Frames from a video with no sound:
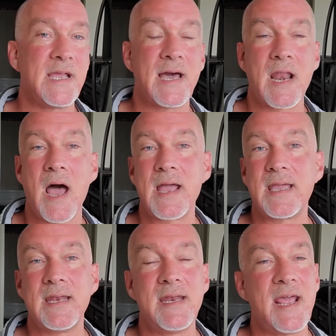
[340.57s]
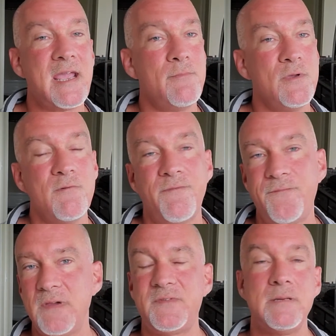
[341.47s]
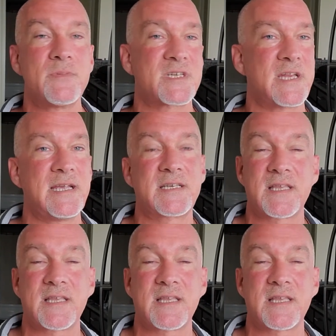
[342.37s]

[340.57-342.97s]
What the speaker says: and I can name you 50 mistakes